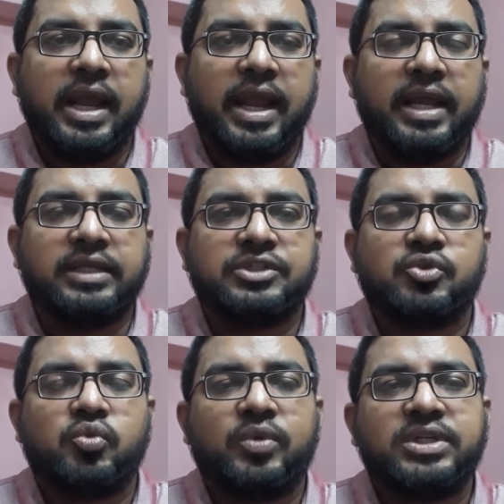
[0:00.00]
and
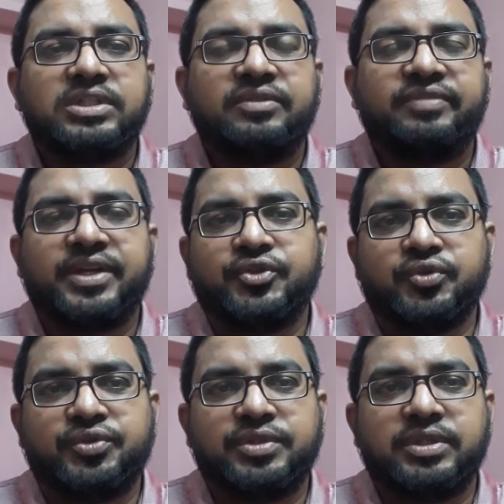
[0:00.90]
what are the
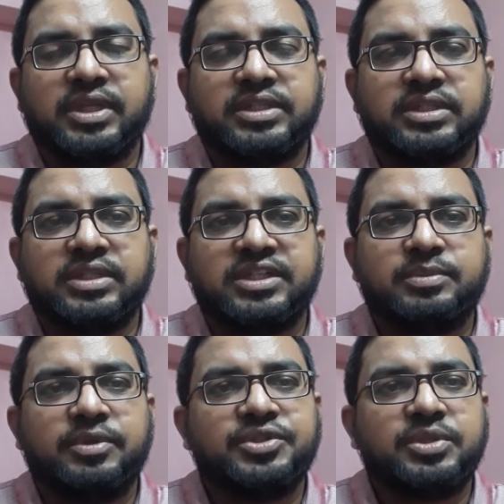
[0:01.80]
factors that are
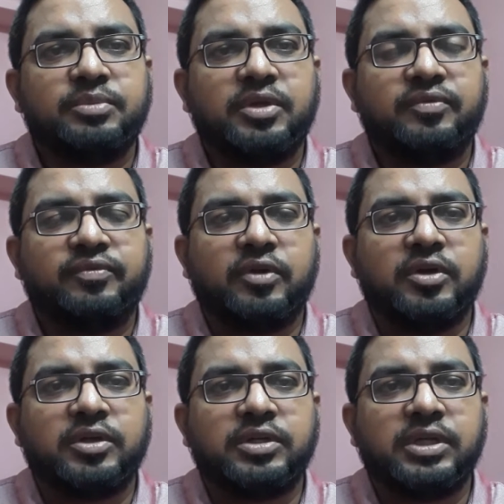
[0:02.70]
responsible
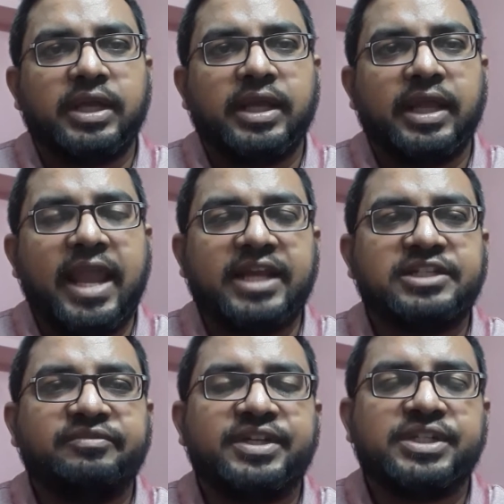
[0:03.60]
for
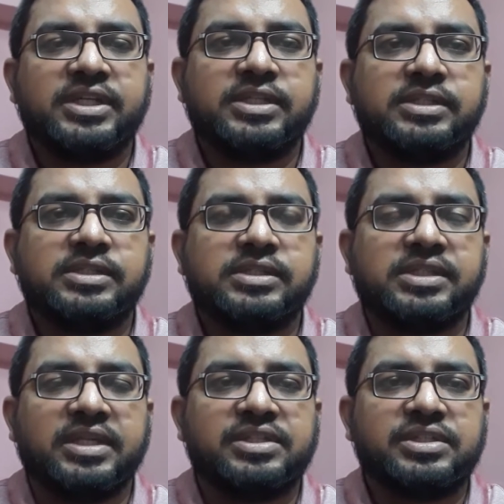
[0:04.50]
activating
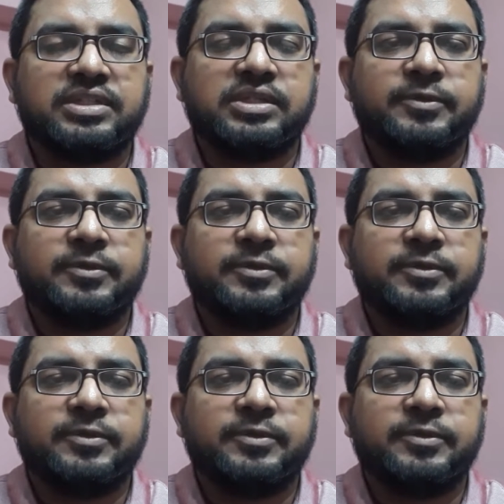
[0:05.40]
this